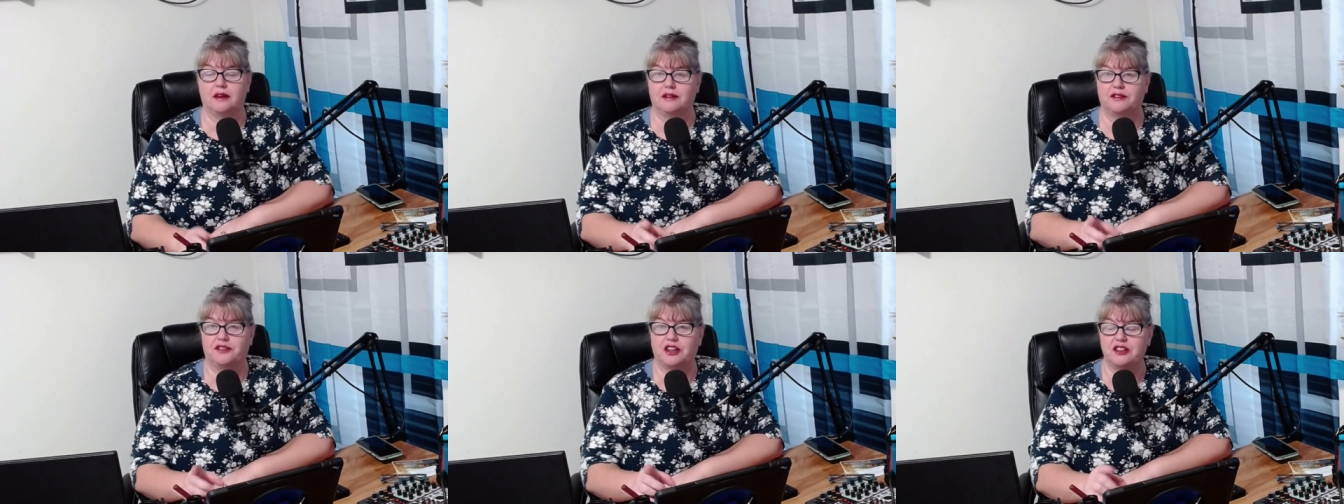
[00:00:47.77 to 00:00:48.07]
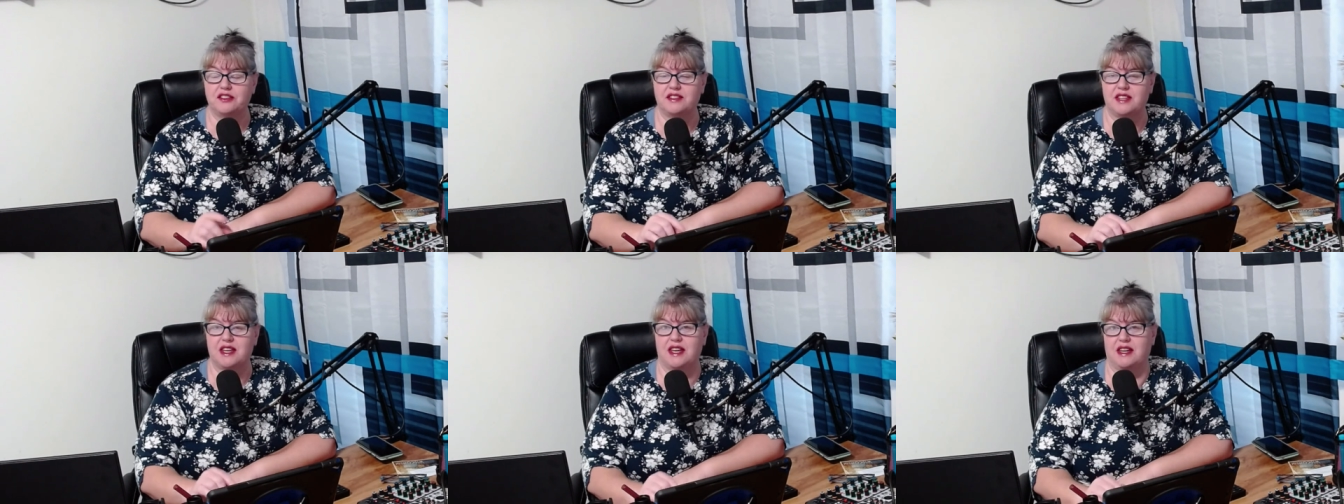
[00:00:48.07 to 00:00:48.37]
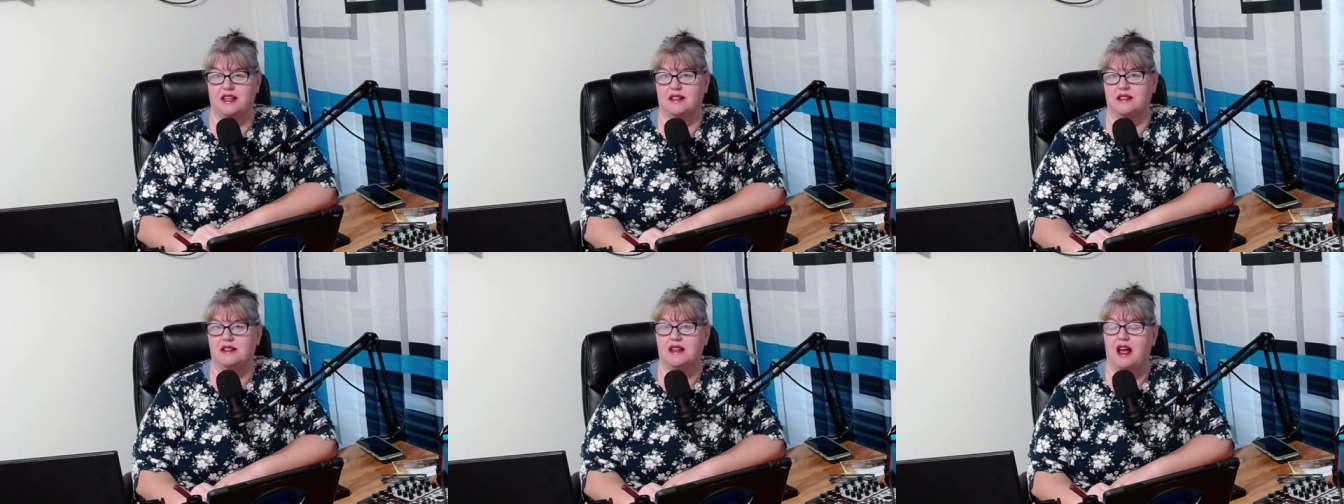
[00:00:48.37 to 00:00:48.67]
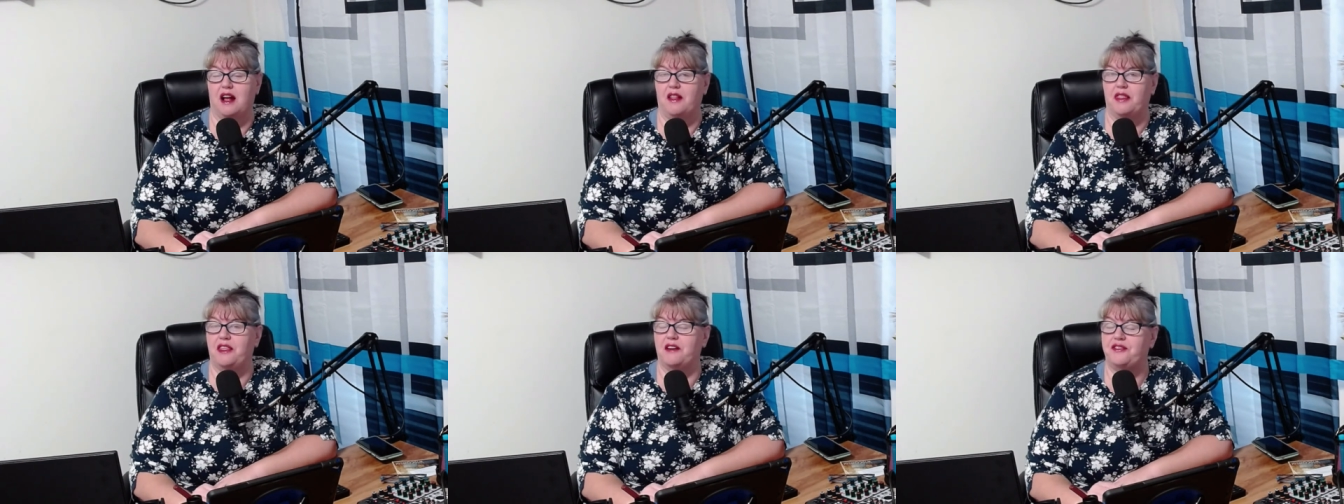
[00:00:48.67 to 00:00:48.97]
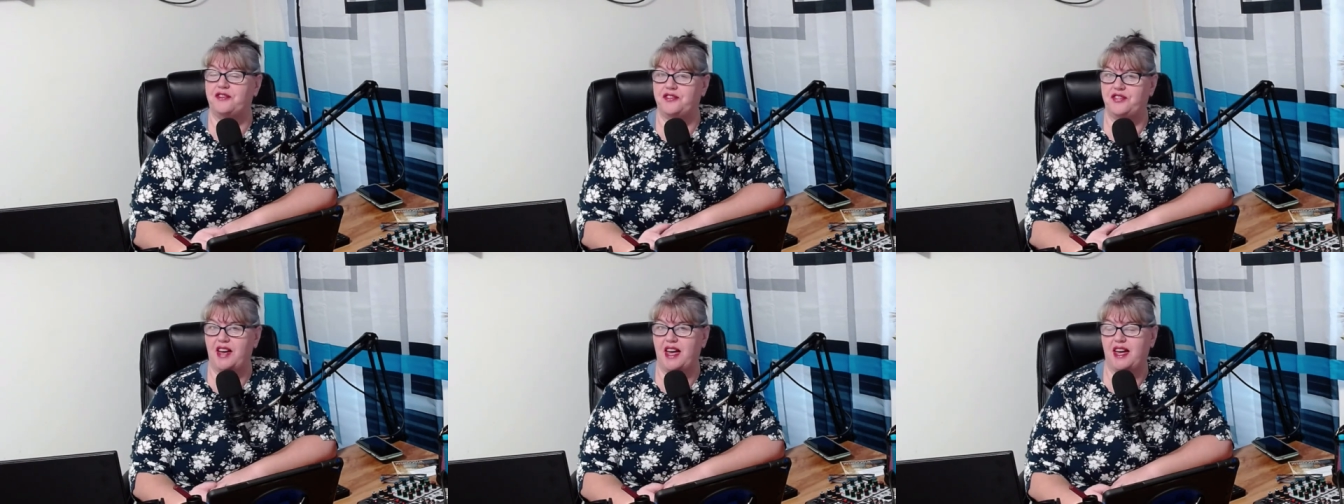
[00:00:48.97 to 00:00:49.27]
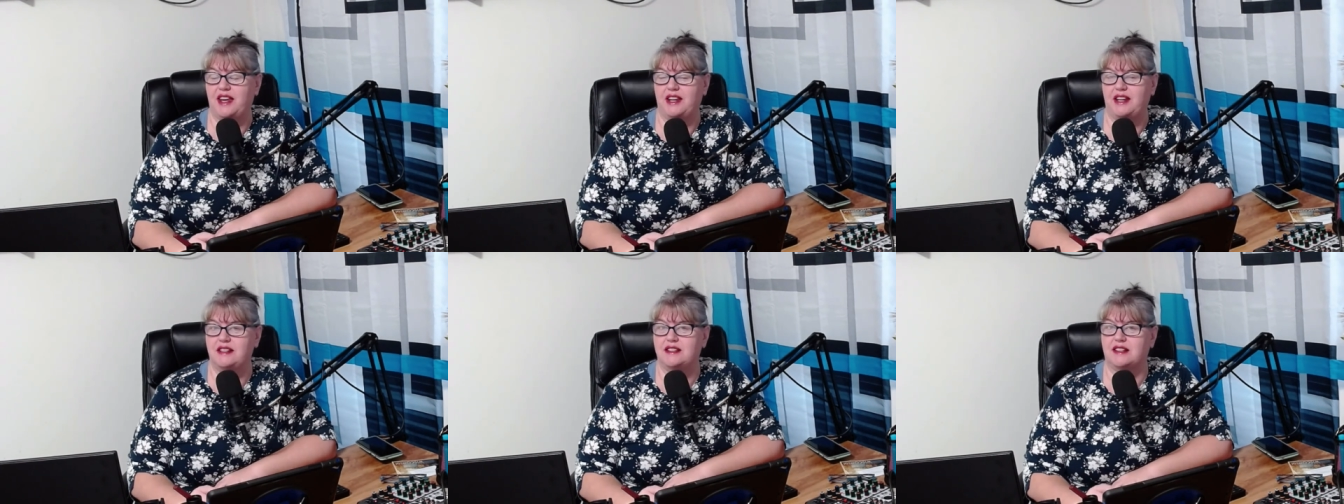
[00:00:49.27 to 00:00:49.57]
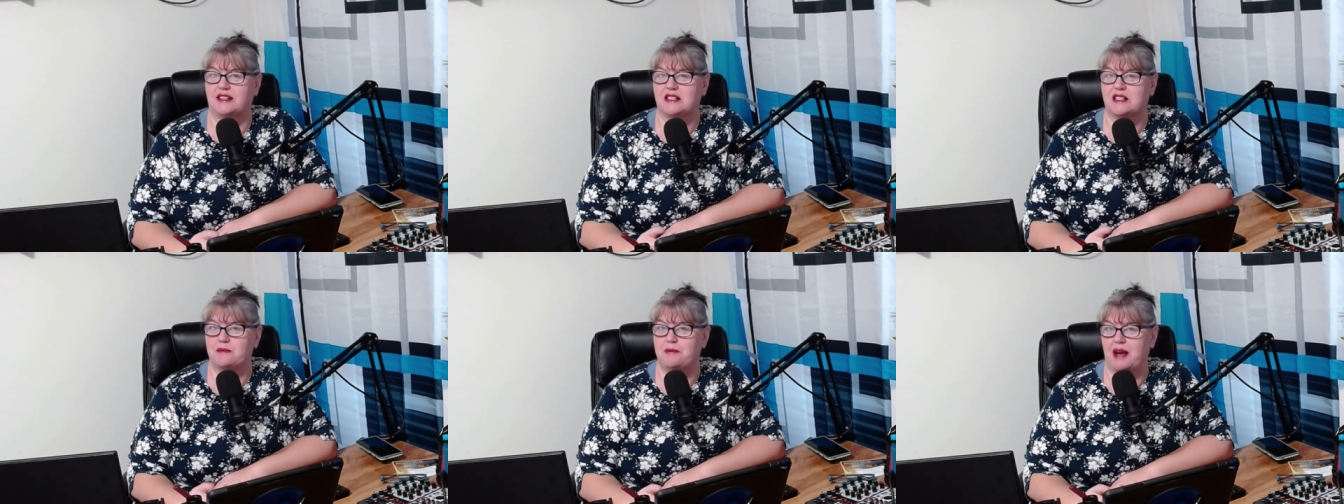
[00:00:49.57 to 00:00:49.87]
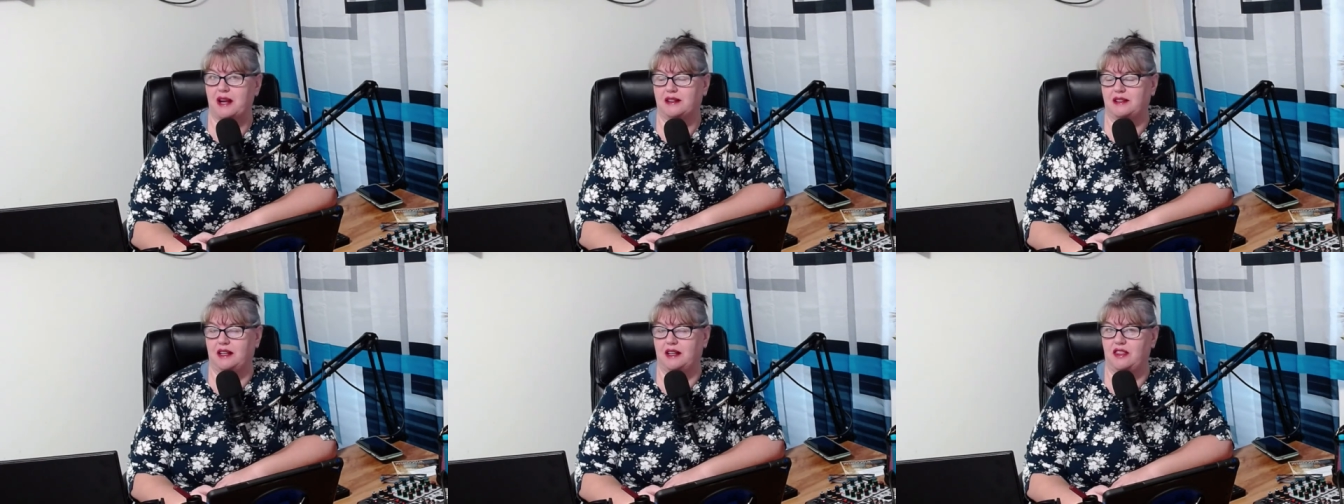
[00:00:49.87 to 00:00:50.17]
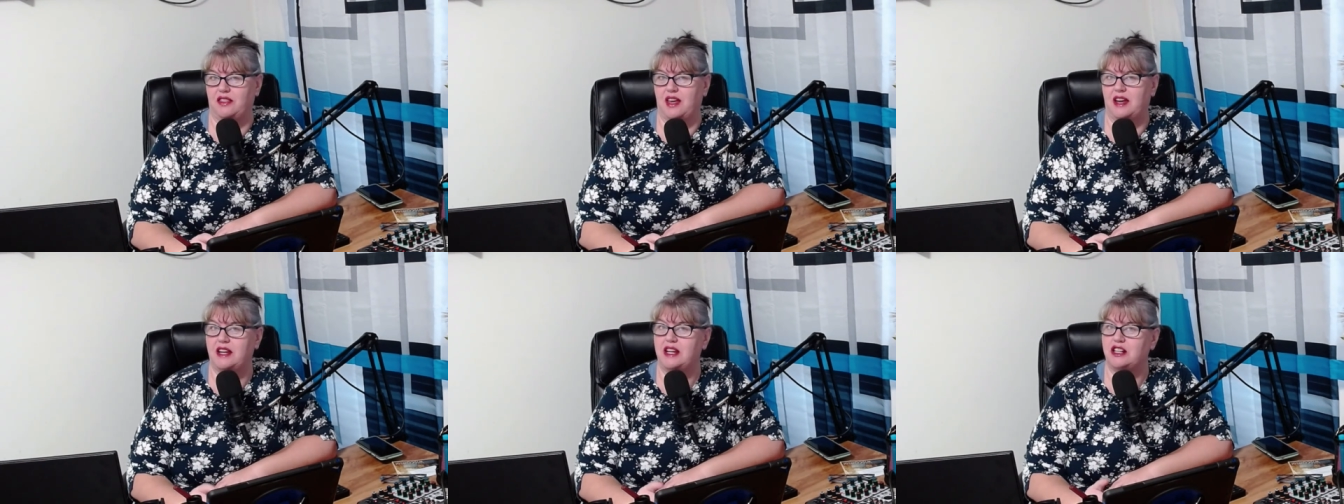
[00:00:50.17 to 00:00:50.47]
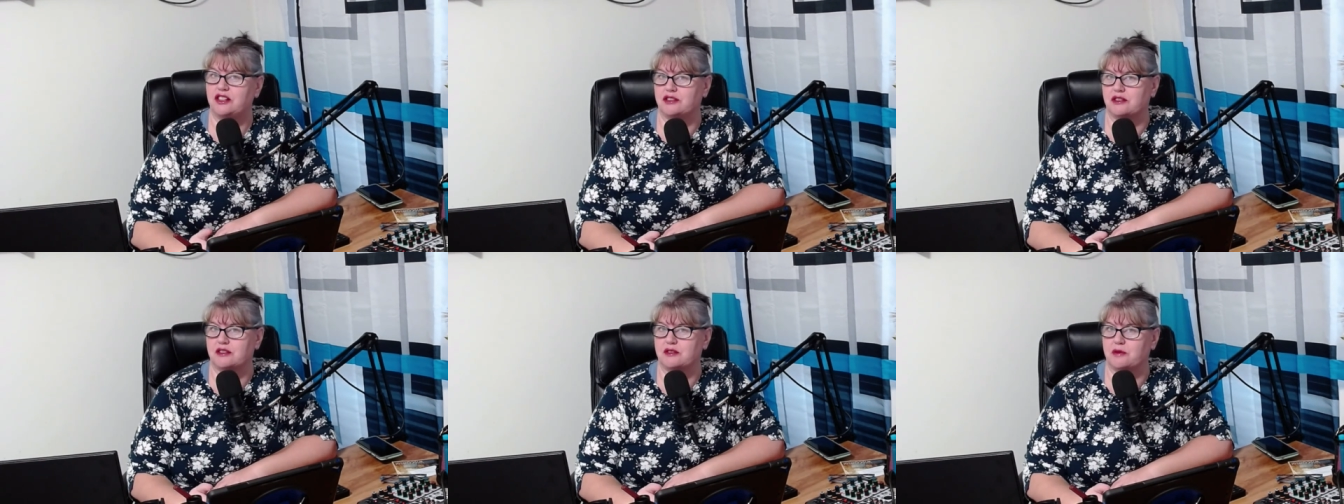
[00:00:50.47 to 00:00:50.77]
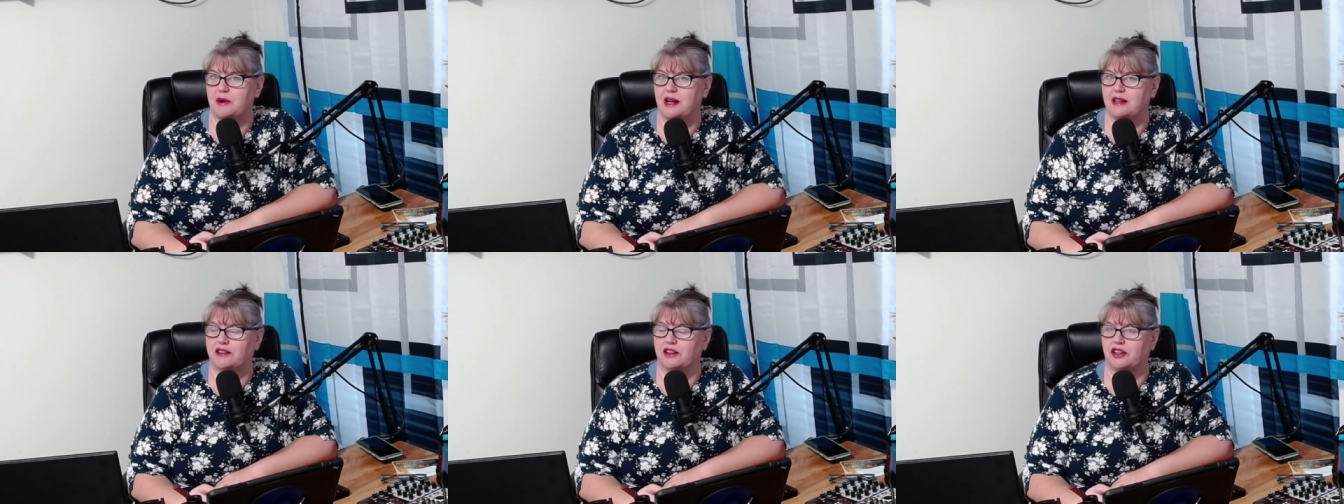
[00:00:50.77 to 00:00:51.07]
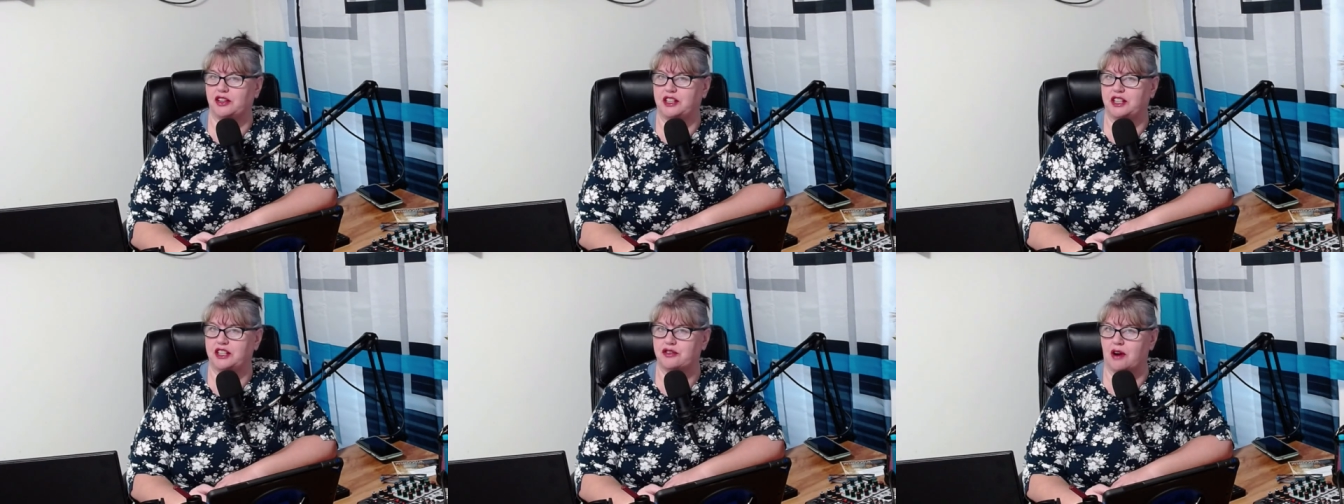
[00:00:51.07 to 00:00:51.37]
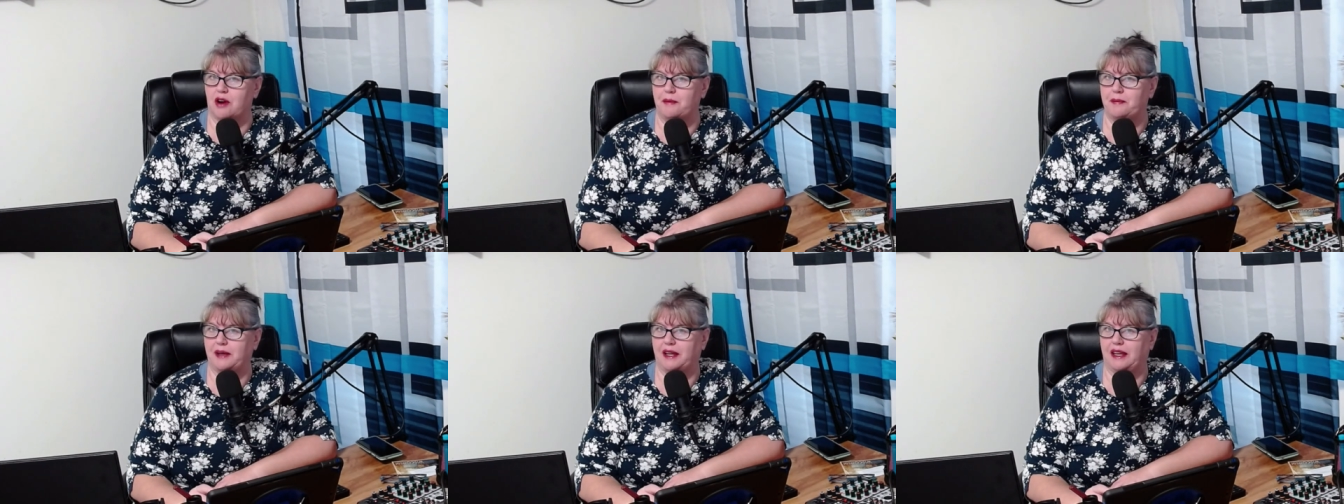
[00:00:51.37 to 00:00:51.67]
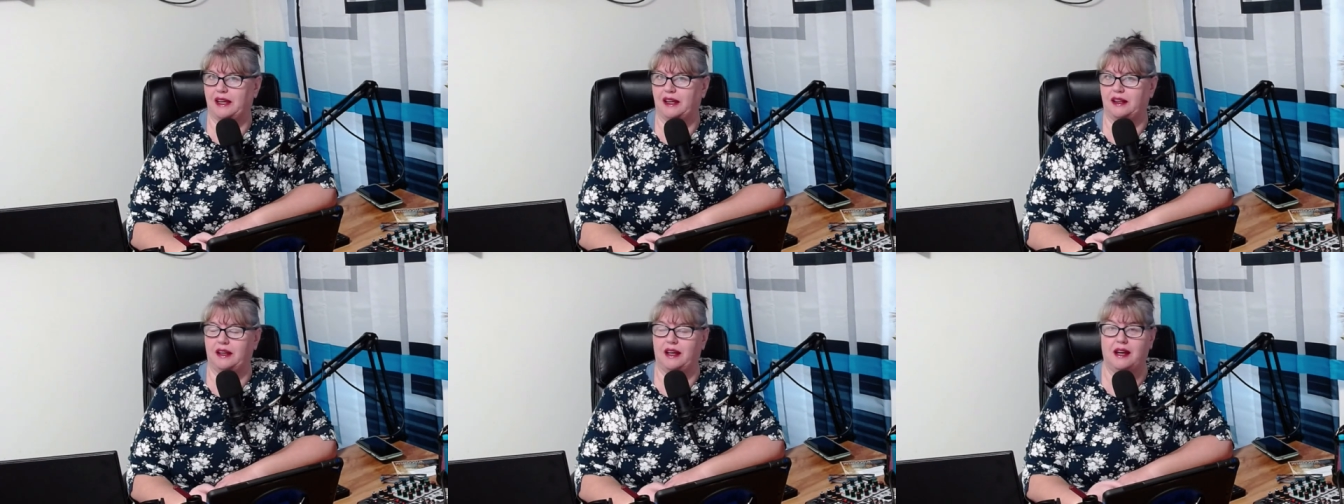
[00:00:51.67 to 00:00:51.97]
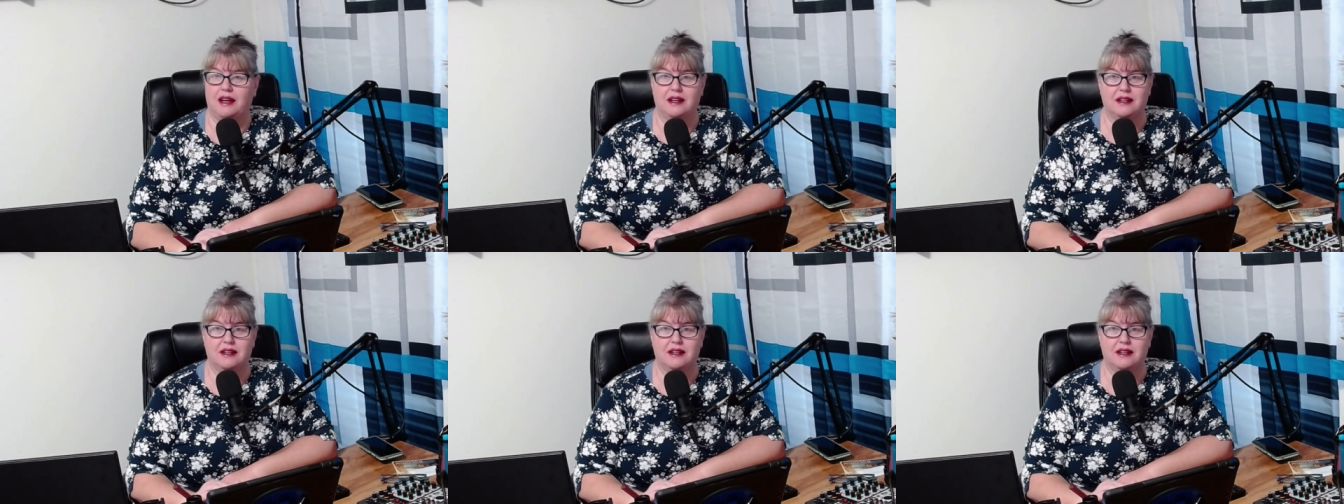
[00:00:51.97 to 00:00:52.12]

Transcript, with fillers: First thing is, the Fed is expecting that interest rates are going to drop again